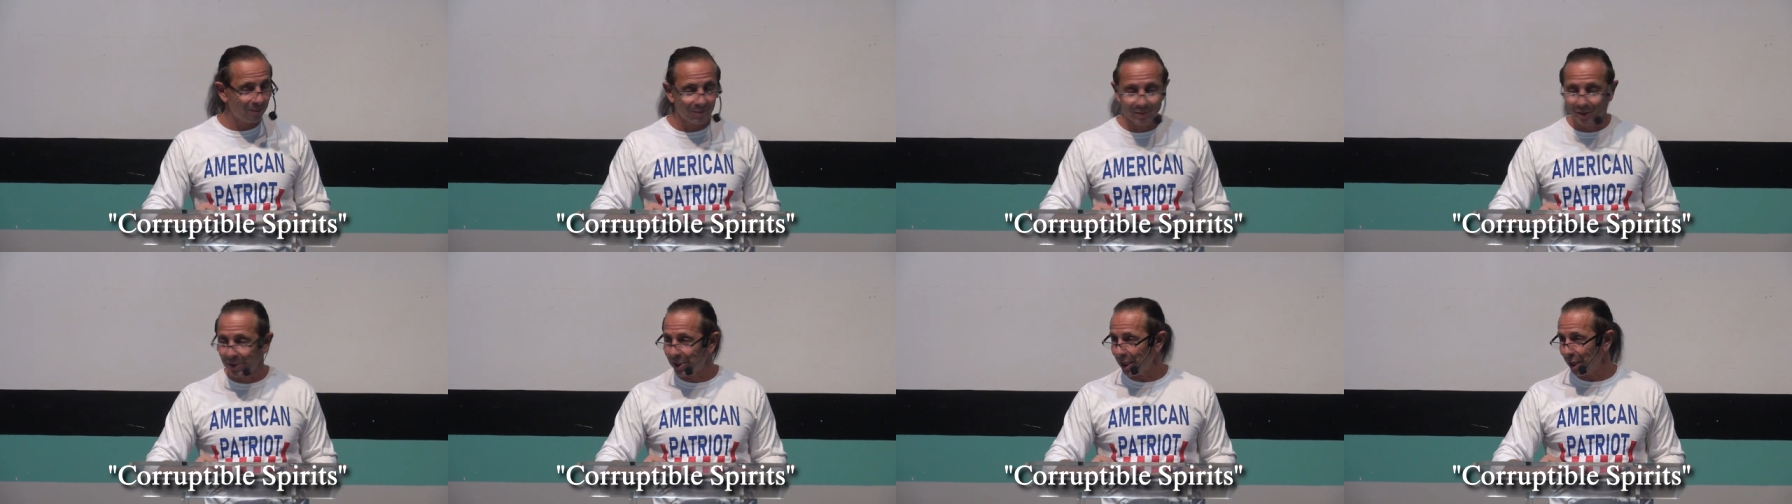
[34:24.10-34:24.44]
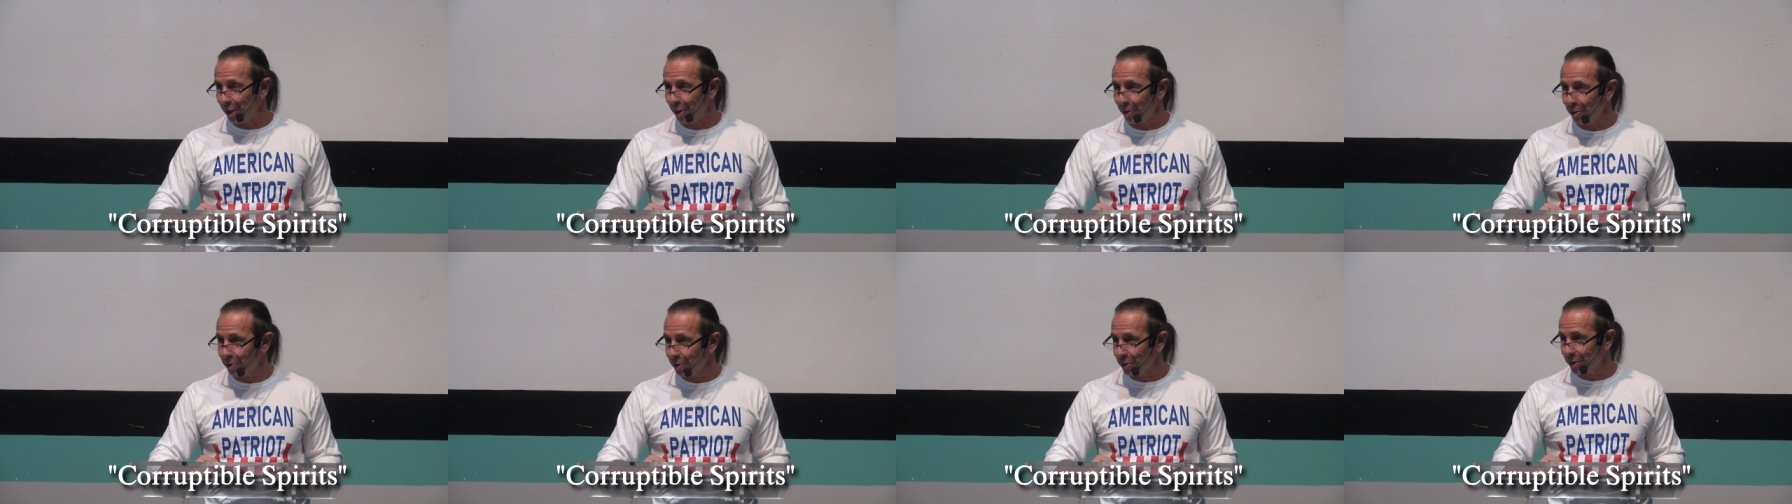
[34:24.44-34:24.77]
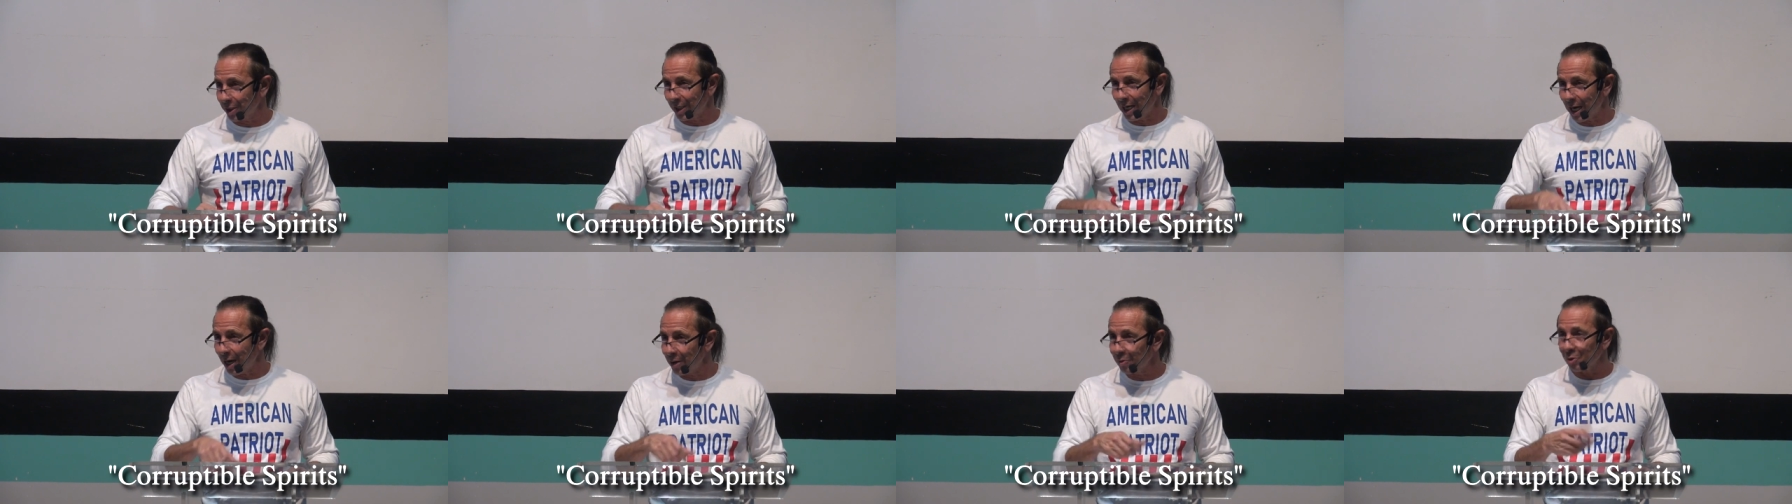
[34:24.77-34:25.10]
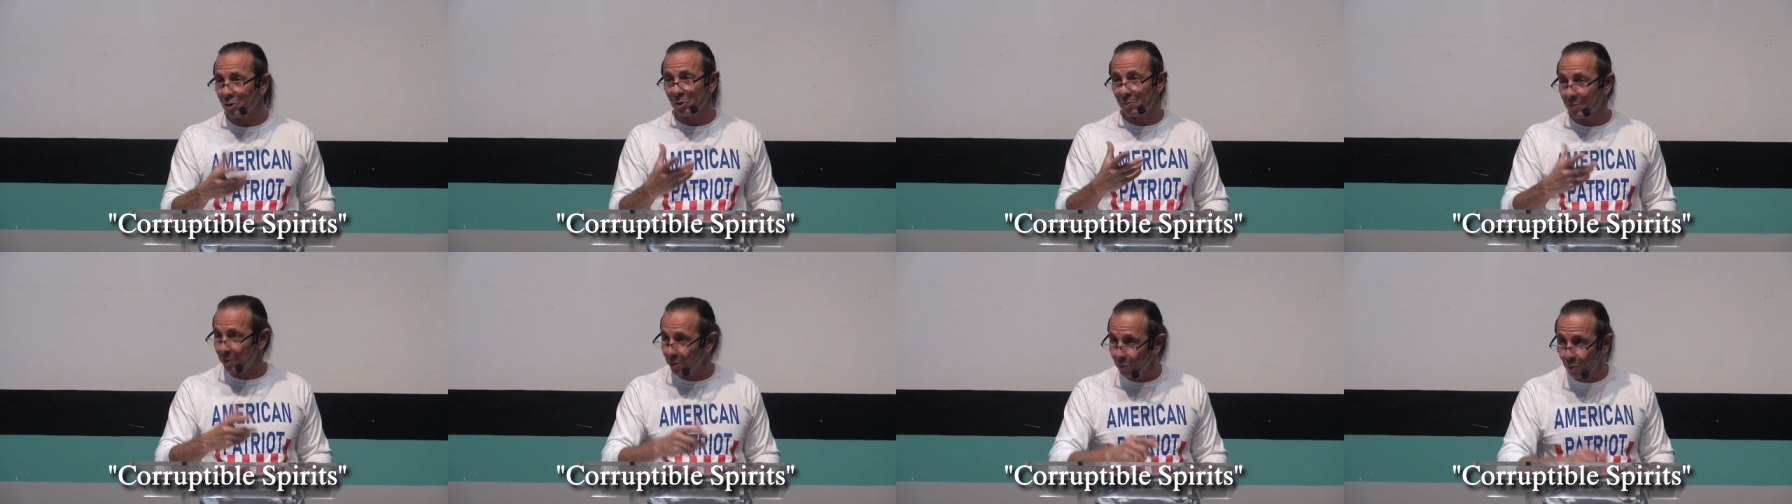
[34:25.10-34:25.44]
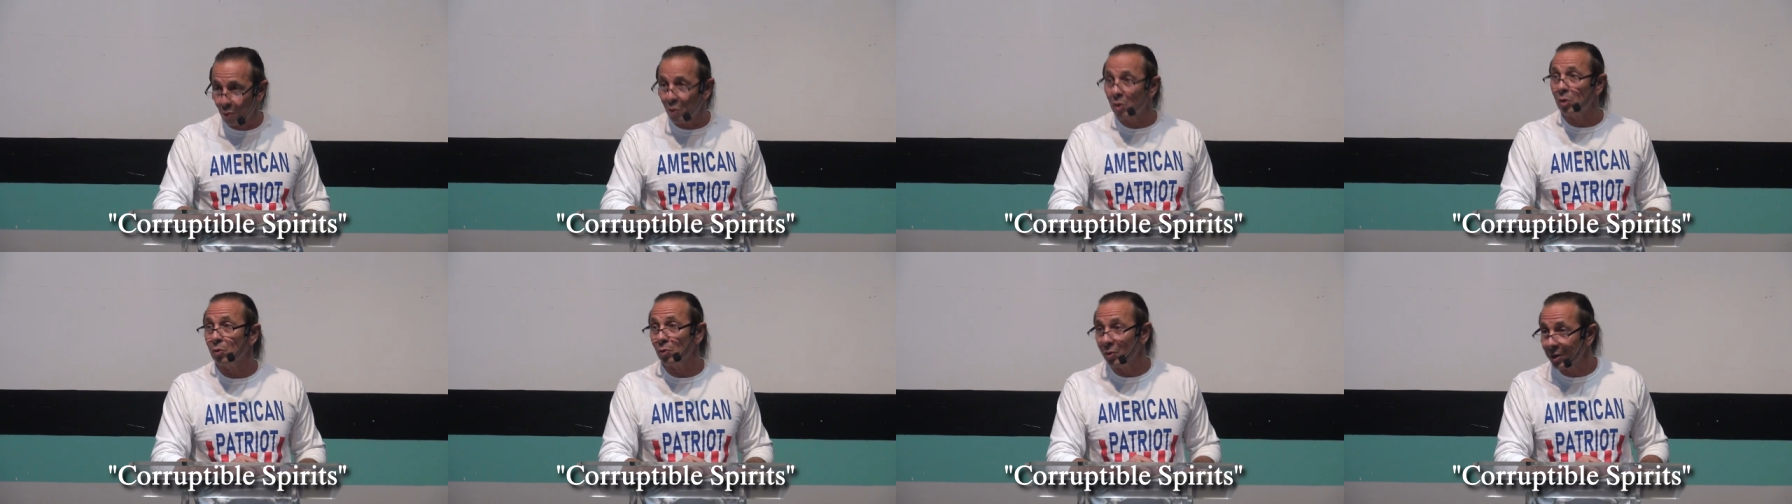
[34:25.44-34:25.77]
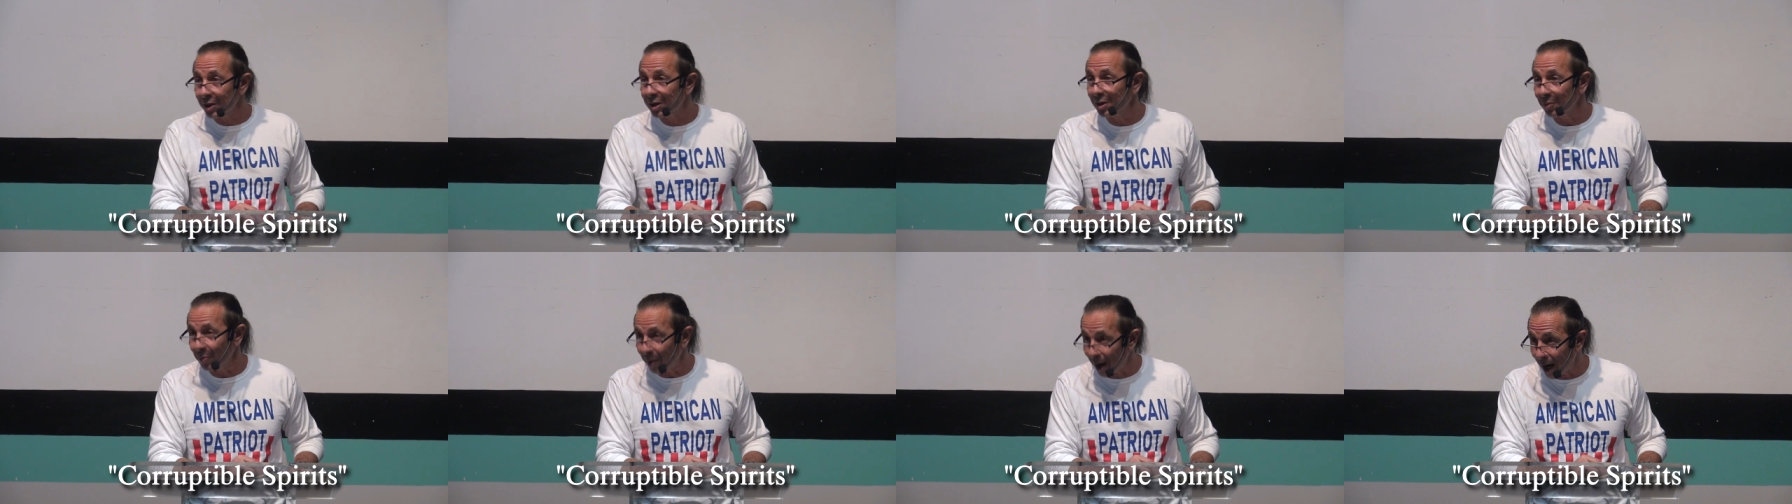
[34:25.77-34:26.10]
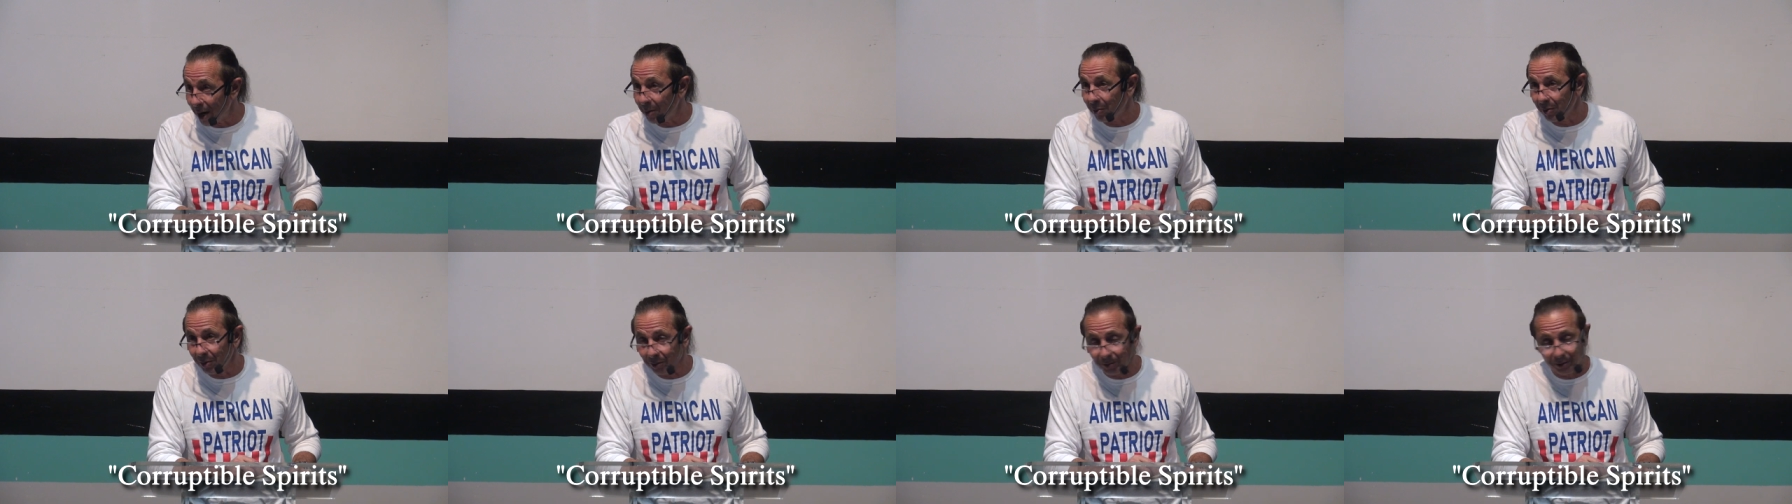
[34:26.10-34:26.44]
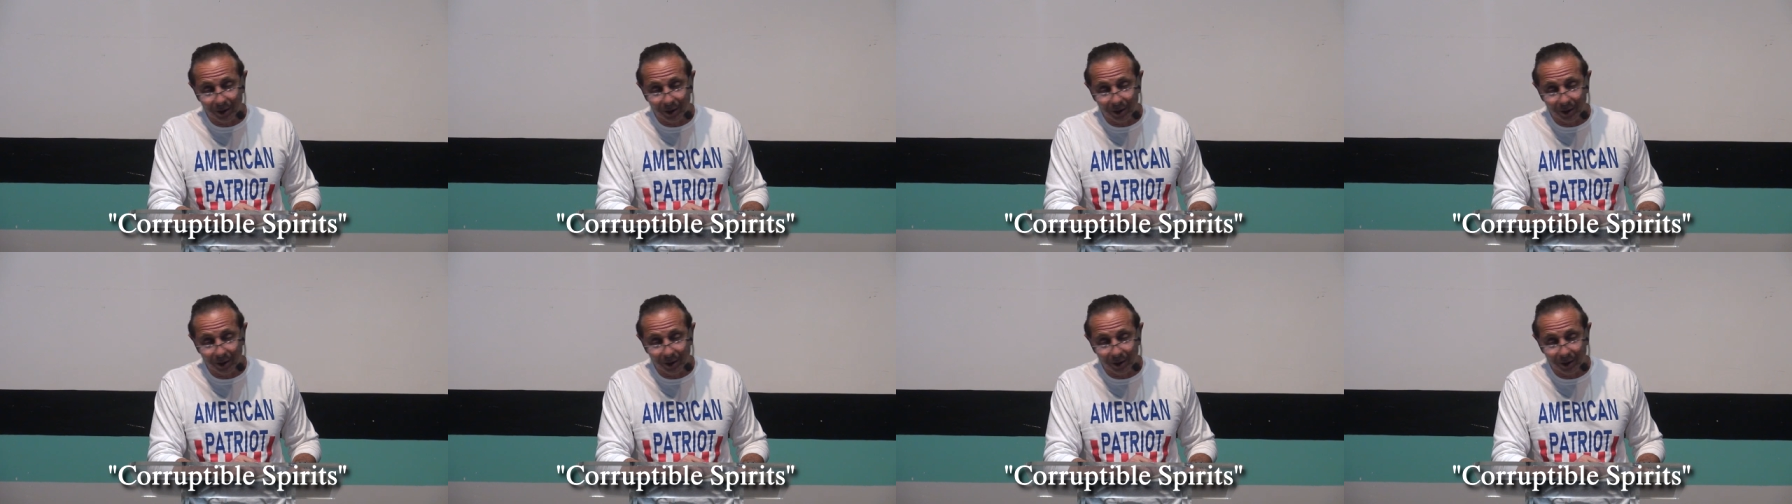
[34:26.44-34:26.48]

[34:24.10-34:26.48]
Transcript: senators and congressmen would read the Bible,